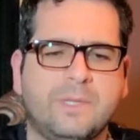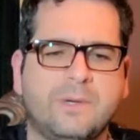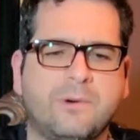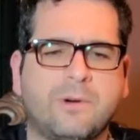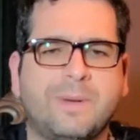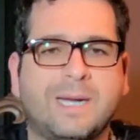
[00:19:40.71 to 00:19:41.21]

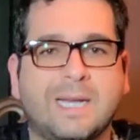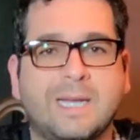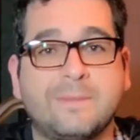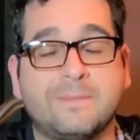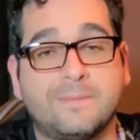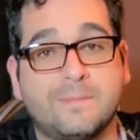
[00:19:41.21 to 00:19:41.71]
or
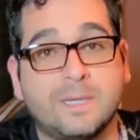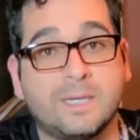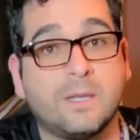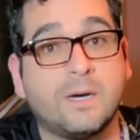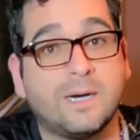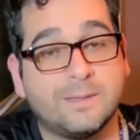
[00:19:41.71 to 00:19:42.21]
by
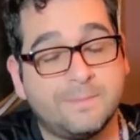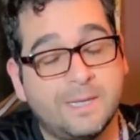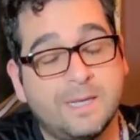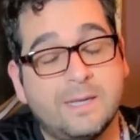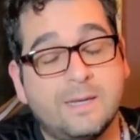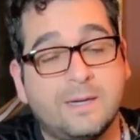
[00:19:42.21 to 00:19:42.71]
a law.
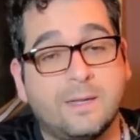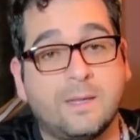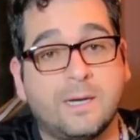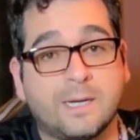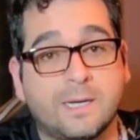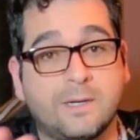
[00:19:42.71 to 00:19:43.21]
A
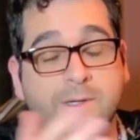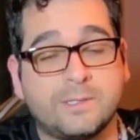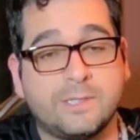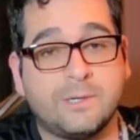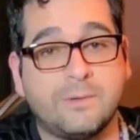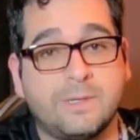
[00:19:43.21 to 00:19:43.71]
law can
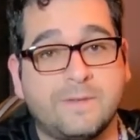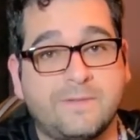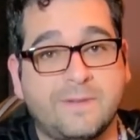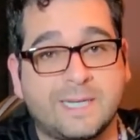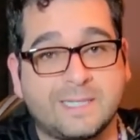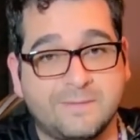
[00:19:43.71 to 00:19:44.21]
also
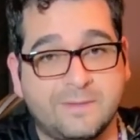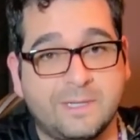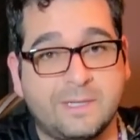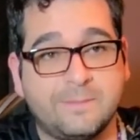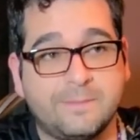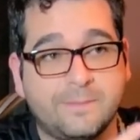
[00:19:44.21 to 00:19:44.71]

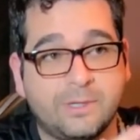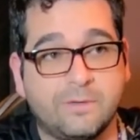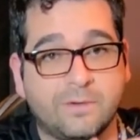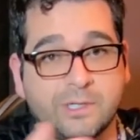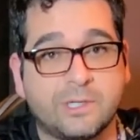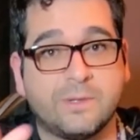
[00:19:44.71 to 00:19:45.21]
effectively
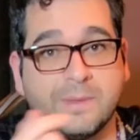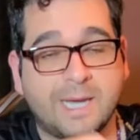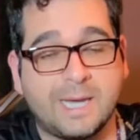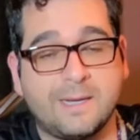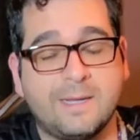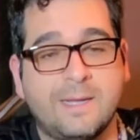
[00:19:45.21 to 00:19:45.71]
overturn
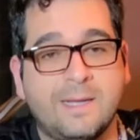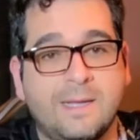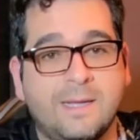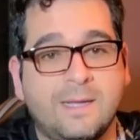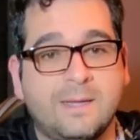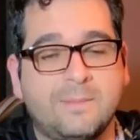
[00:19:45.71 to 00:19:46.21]
that,
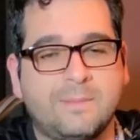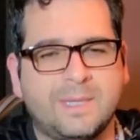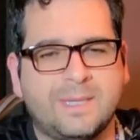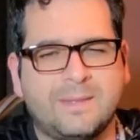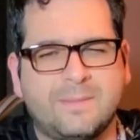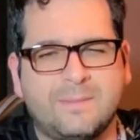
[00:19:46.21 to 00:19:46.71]

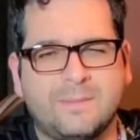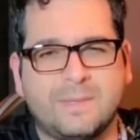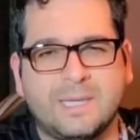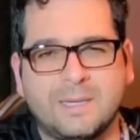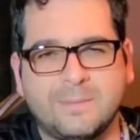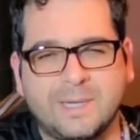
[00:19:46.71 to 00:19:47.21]
but
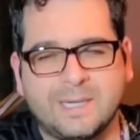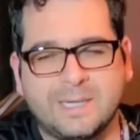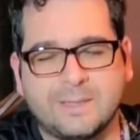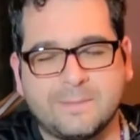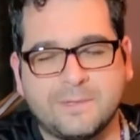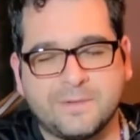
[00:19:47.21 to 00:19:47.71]
then it might
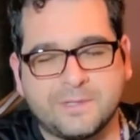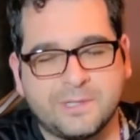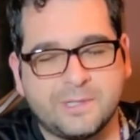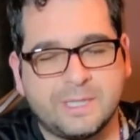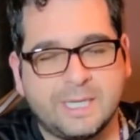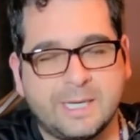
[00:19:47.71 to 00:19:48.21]
get
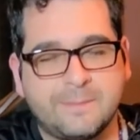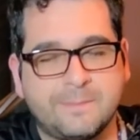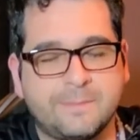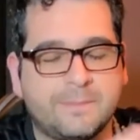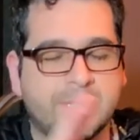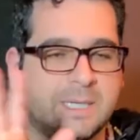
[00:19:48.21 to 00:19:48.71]
overturned again.
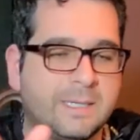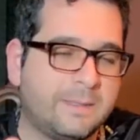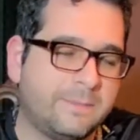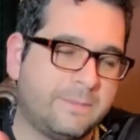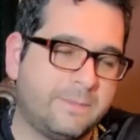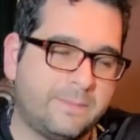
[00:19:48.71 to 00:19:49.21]

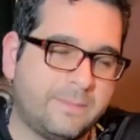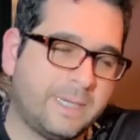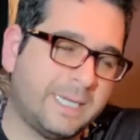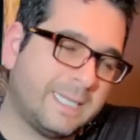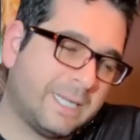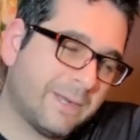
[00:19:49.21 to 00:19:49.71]

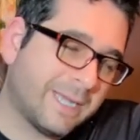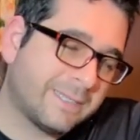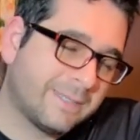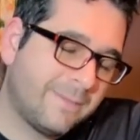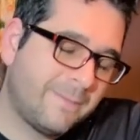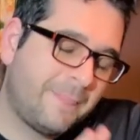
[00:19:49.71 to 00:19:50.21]
I digress.